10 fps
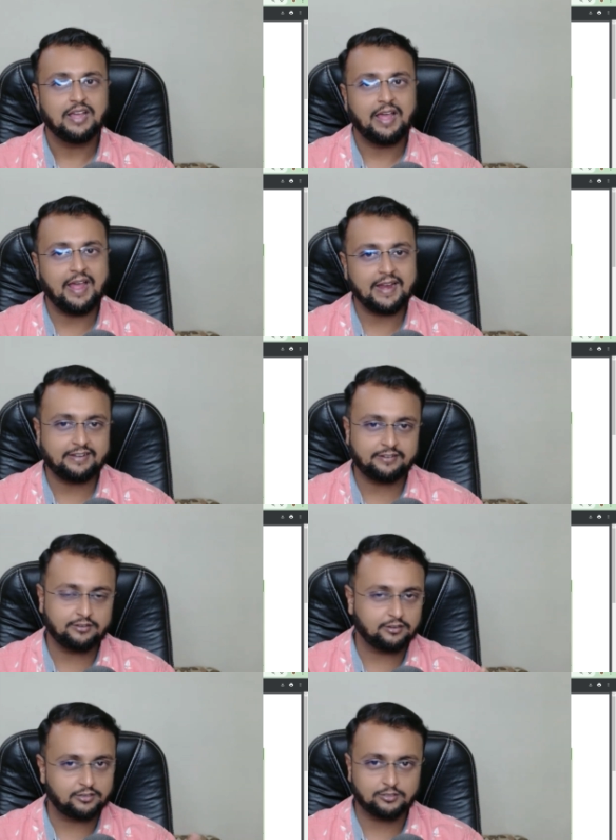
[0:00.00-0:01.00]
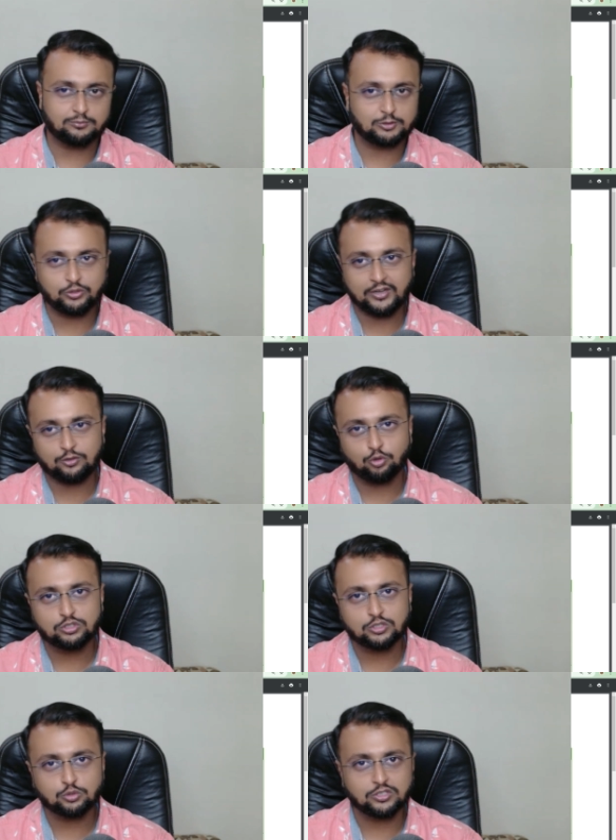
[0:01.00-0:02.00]
and uh, you can go
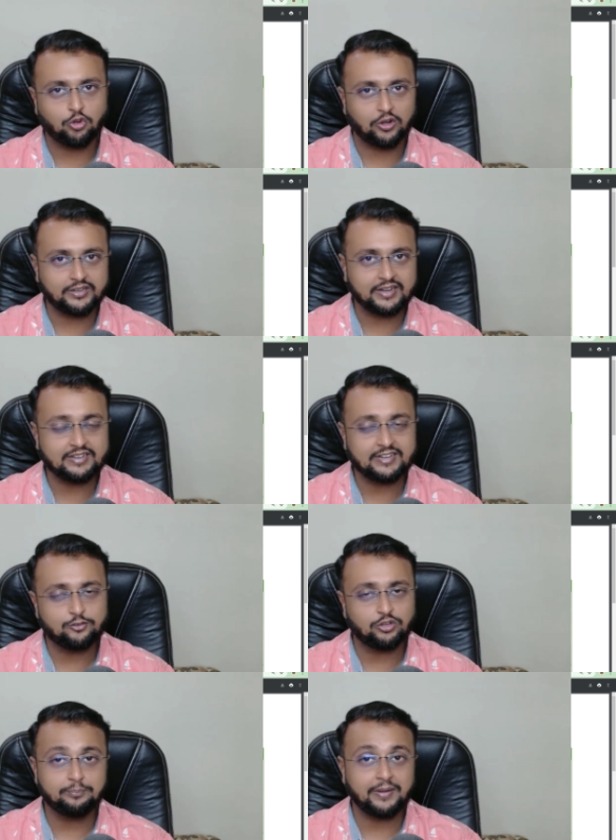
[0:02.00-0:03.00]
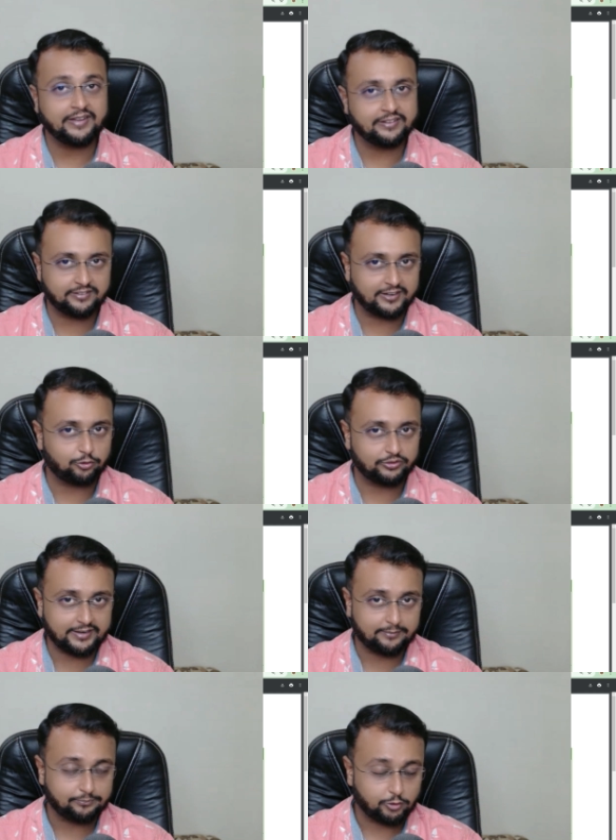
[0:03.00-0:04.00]
through the content and you can practice around
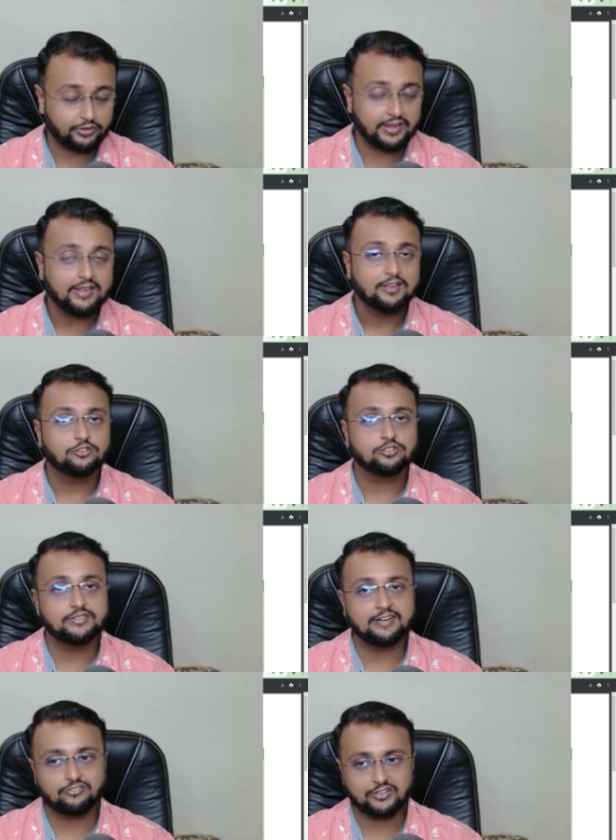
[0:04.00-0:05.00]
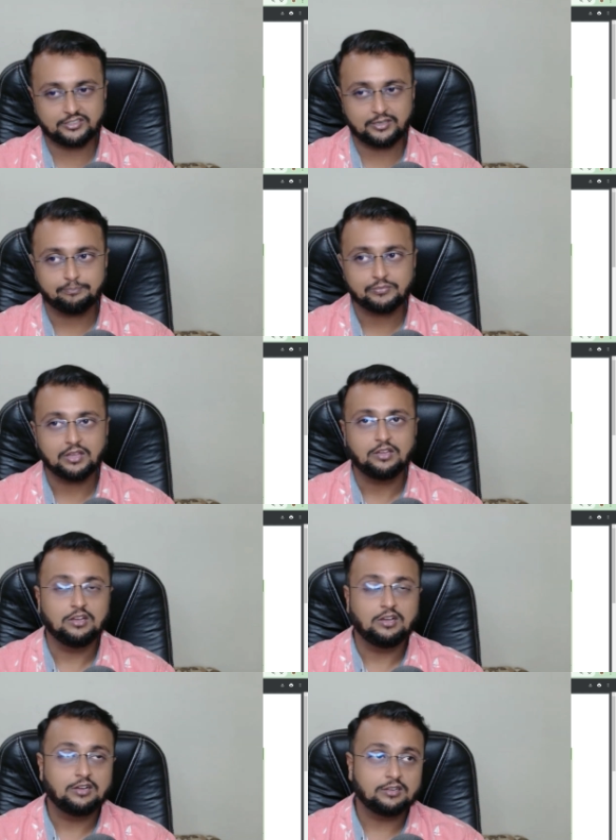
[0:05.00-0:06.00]
that okay so that's one thing
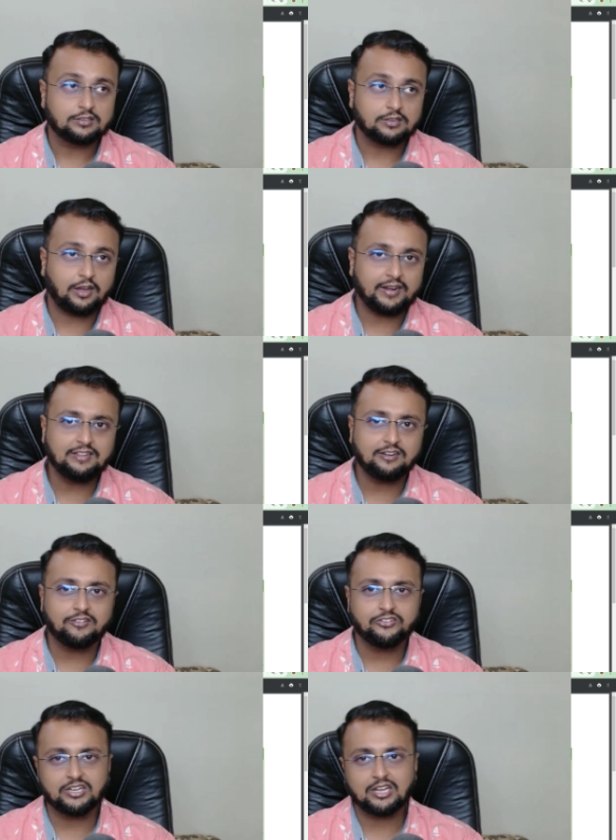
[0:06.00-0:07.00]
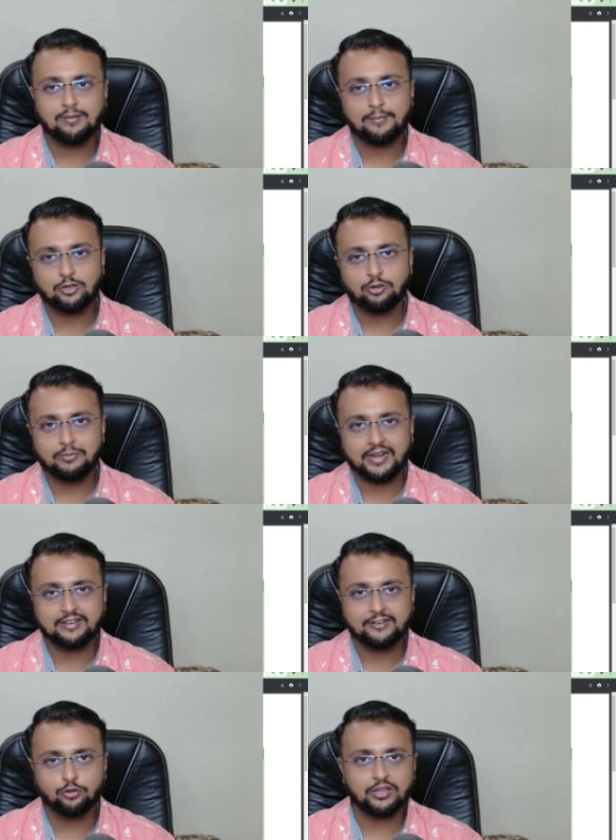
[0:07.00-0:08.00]
Another question come up into mind
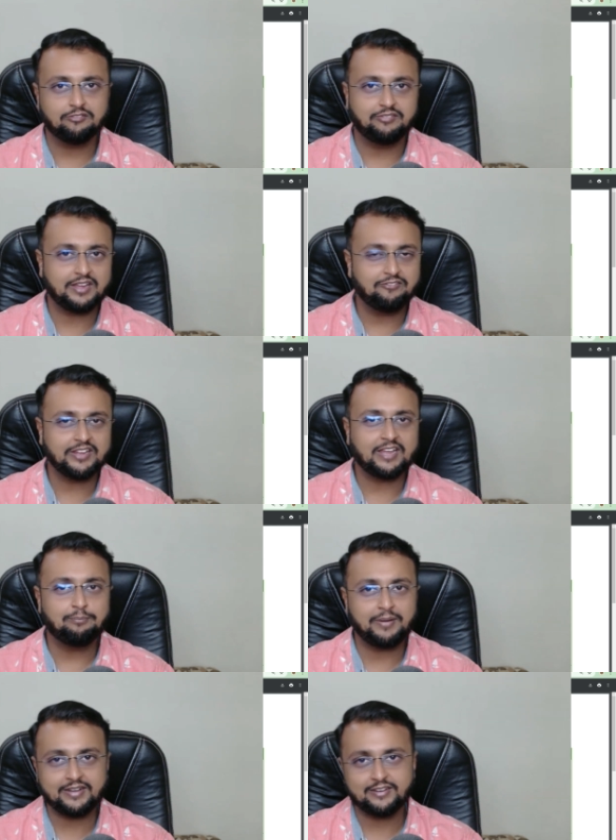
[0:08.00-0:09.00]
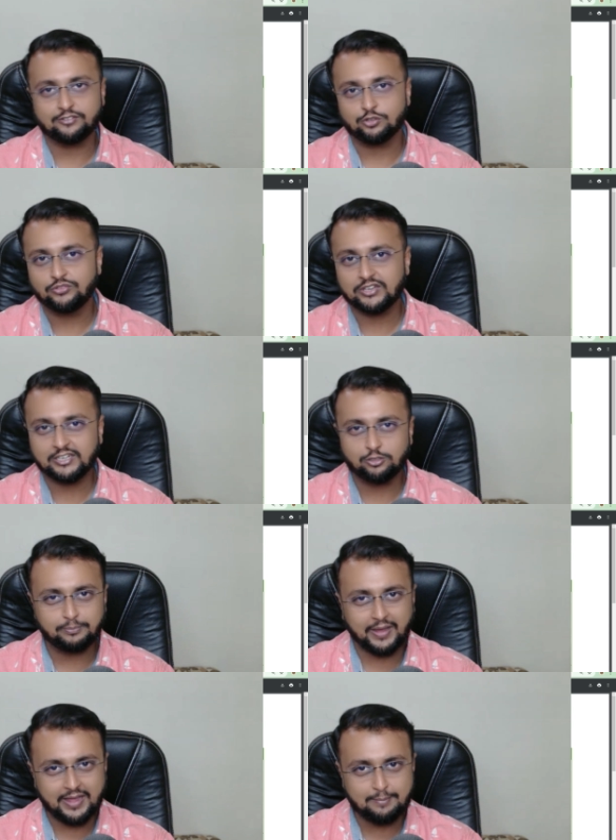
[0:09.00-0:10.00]
that okay where we can practice do we need to
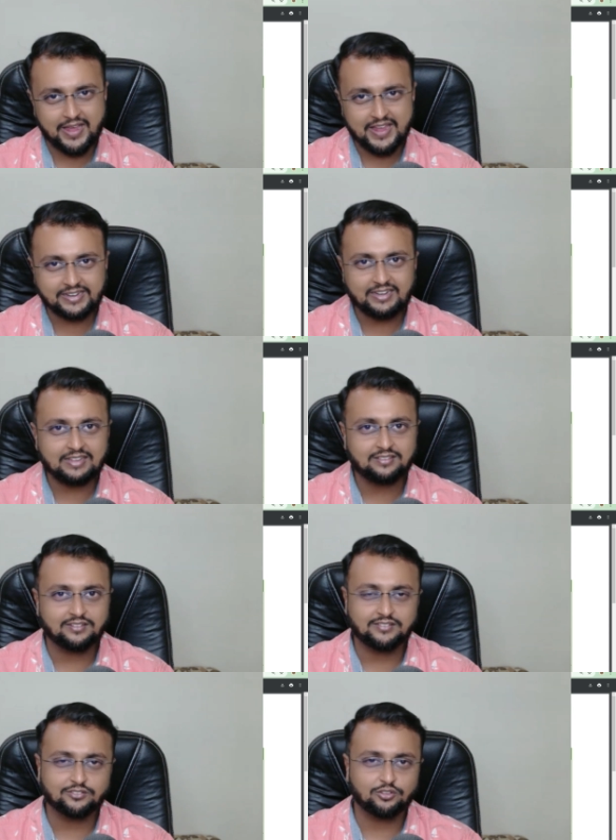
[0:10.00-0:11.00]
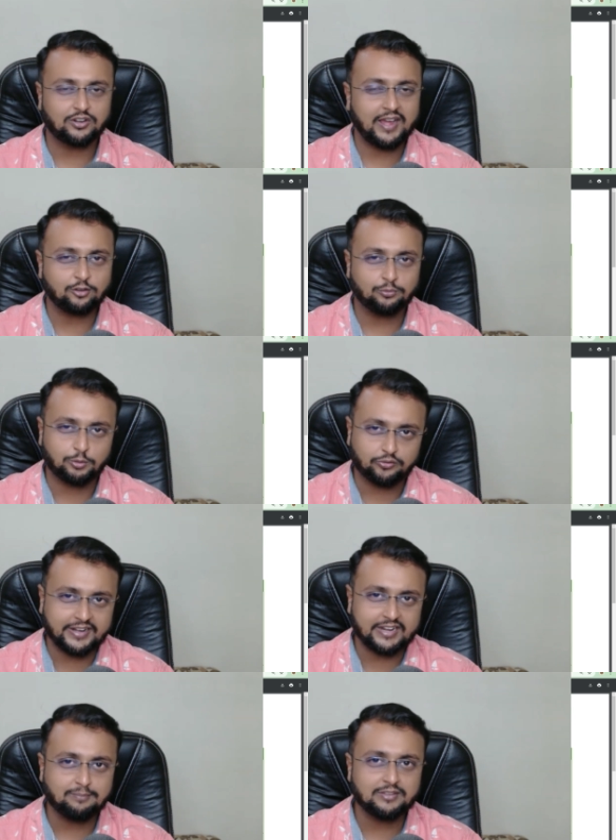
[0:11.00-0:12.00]
buy, buy any licenses or are you
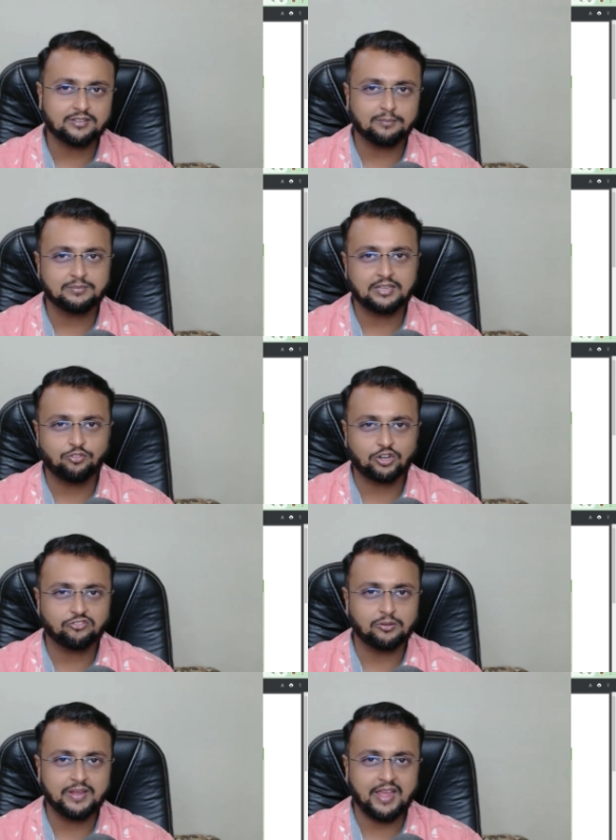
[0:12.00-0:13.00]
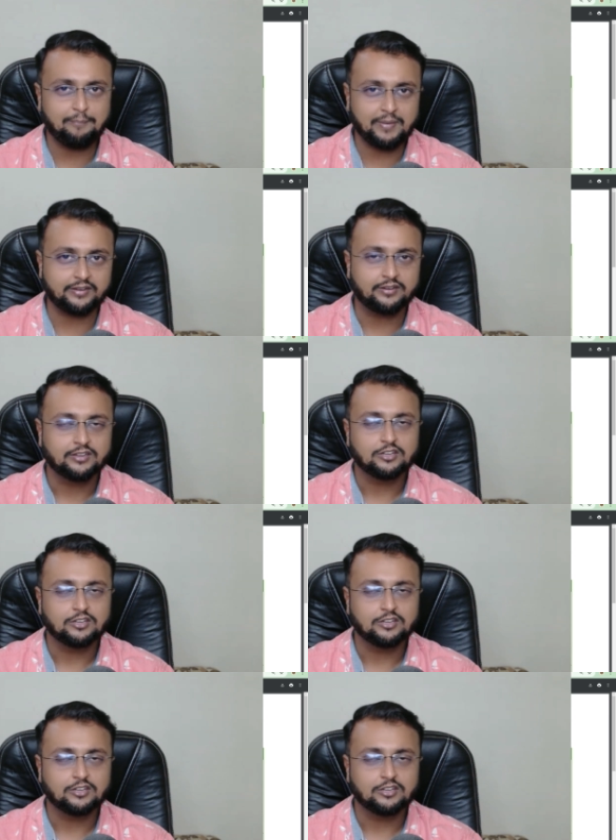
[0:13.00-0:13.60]
providing me something what will be happened